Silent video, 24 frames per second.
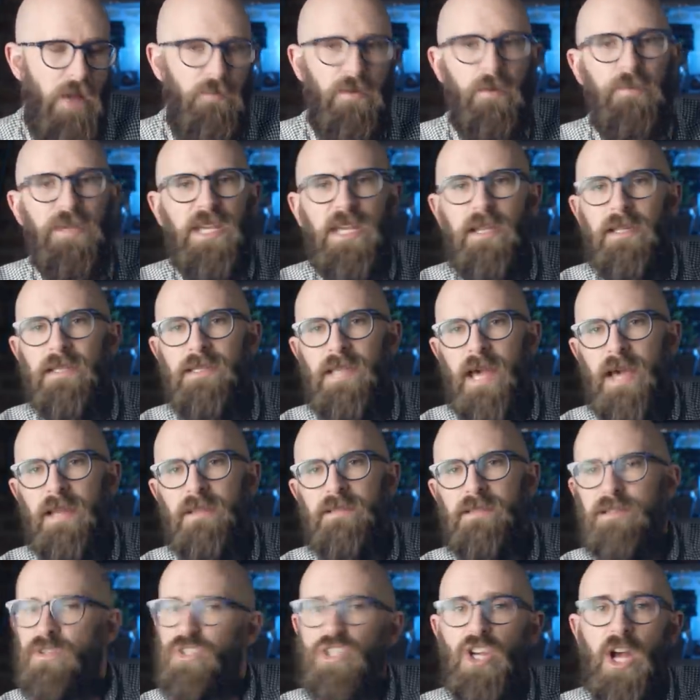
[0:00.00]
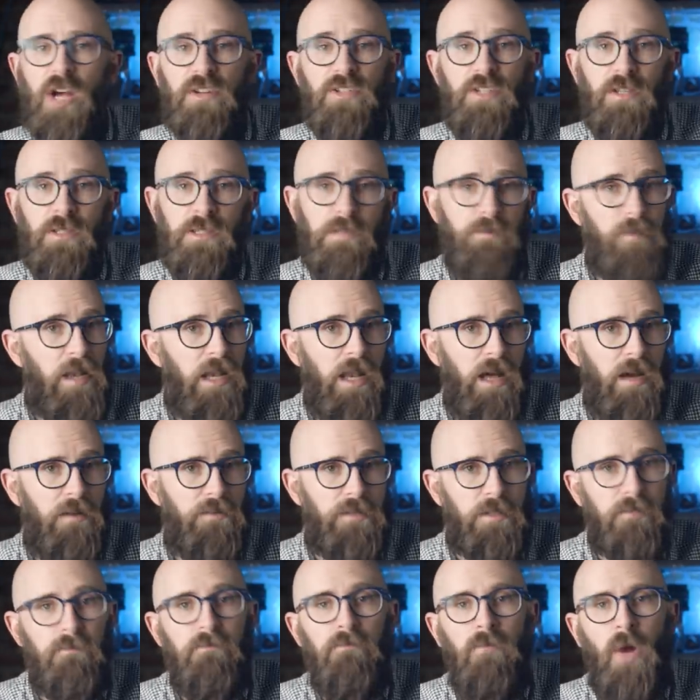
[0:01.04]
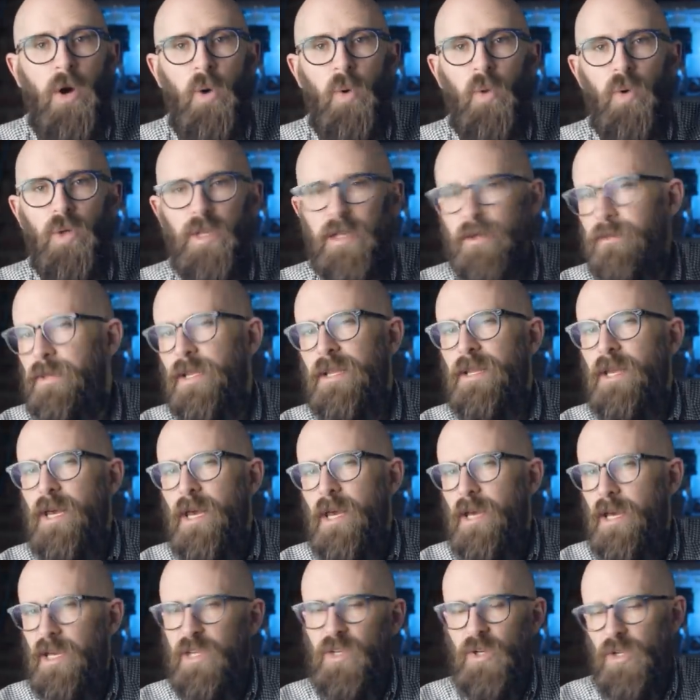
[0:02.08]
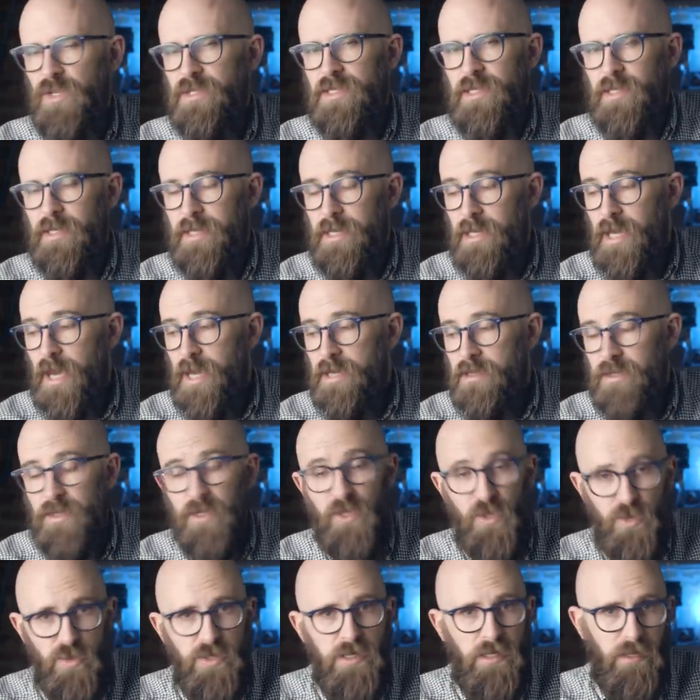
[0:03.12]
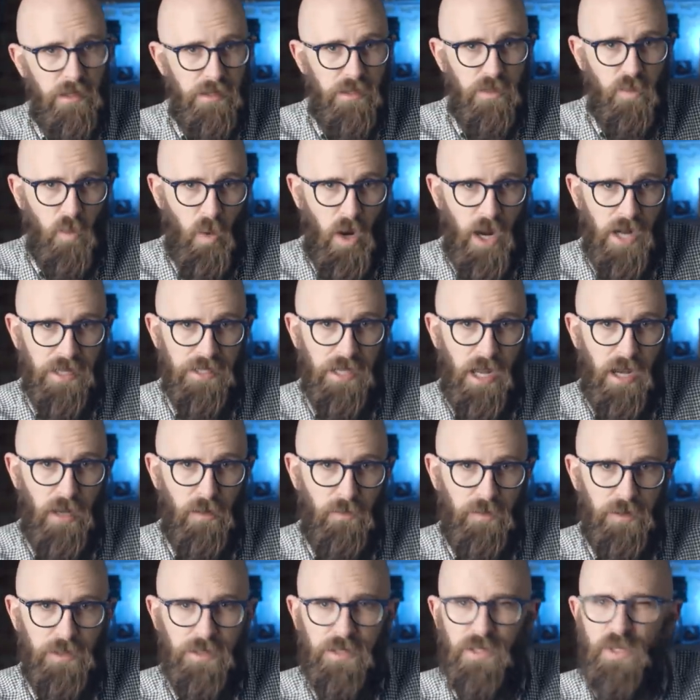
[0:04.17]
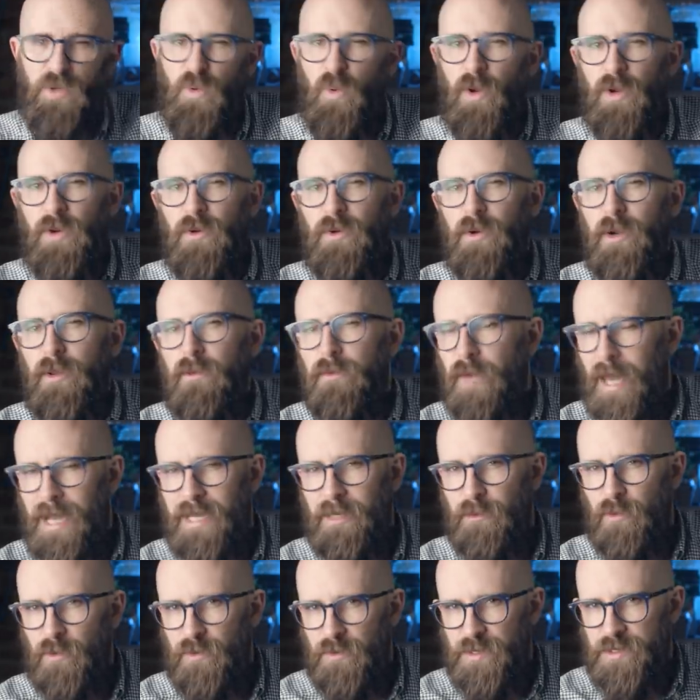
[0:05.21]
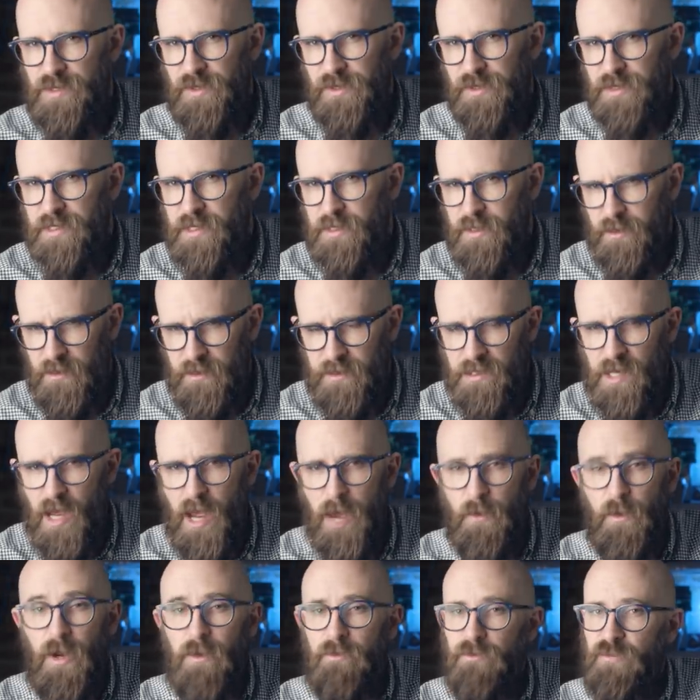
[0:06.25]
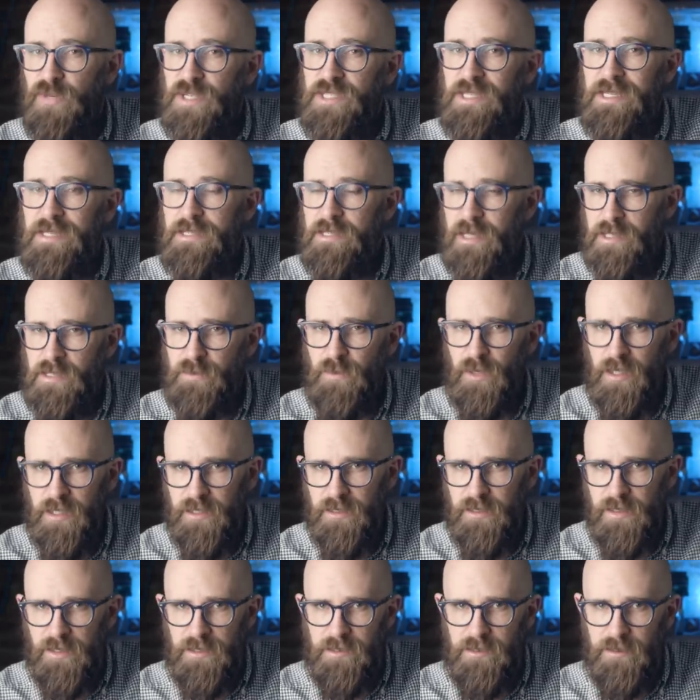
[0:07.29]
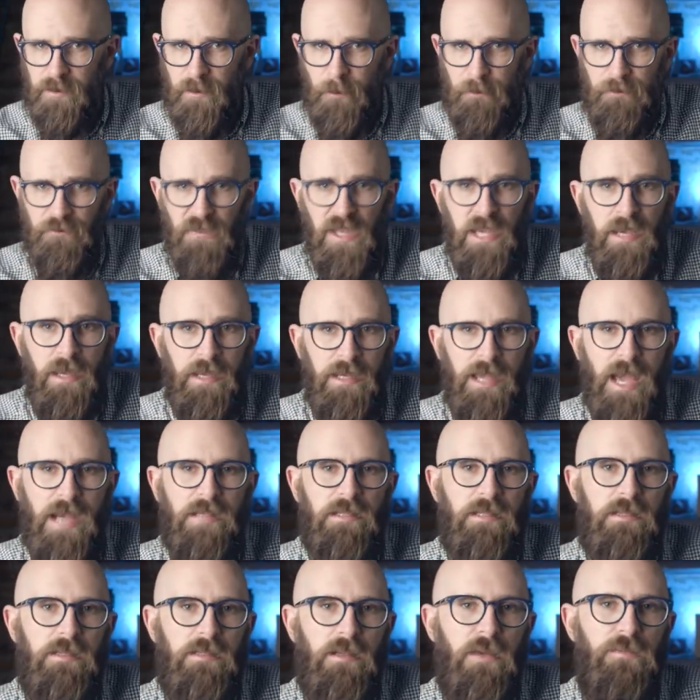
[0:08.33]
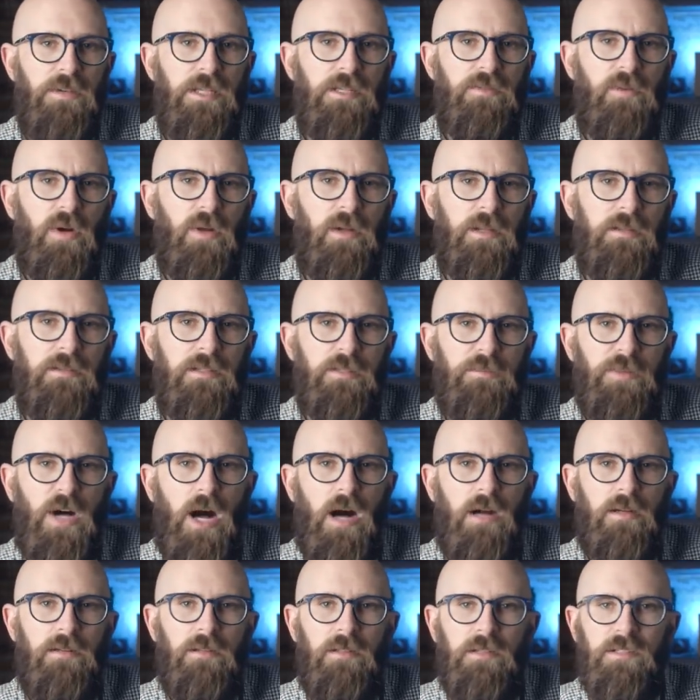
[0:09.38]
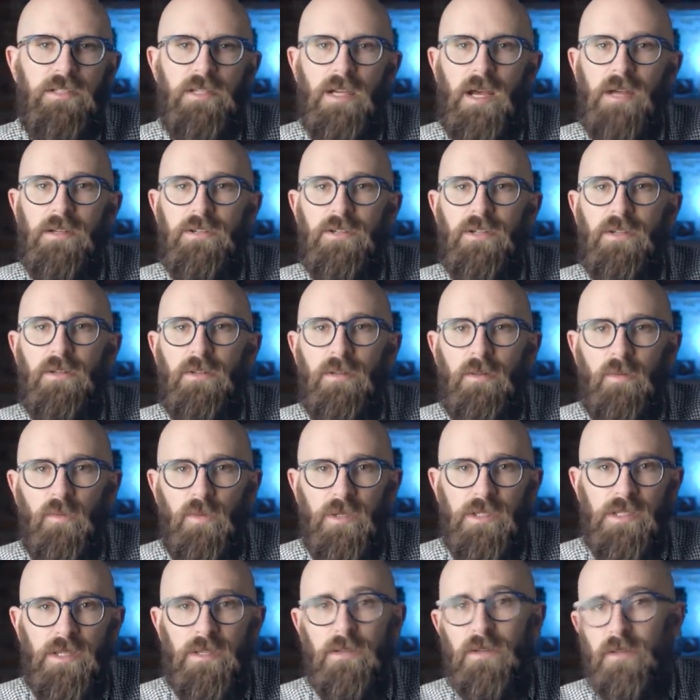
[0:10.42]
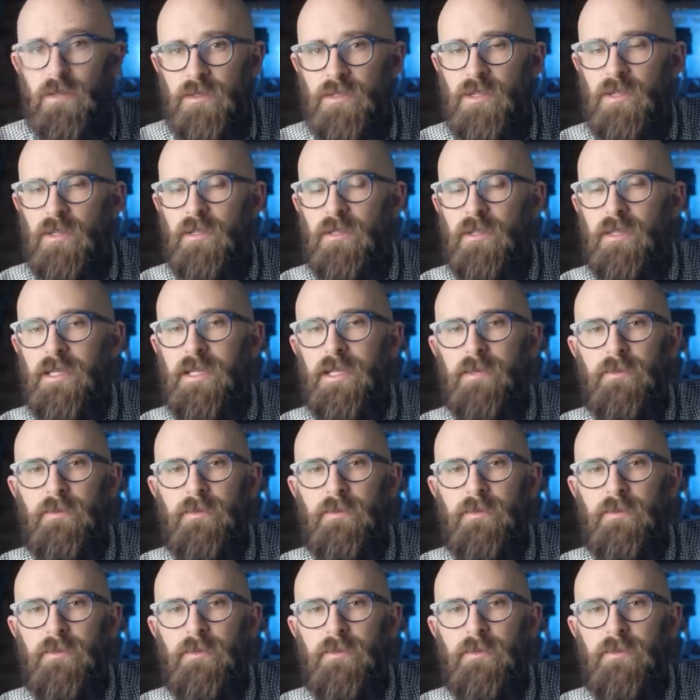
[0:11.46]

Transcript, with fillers: From beginning to end, Churchill's beloved mole had been a costly and useless white elephant, squandering valuable resources at a time when Britain desperately needed them. Yet, of his role in the debacle, Churchill would nonchalantly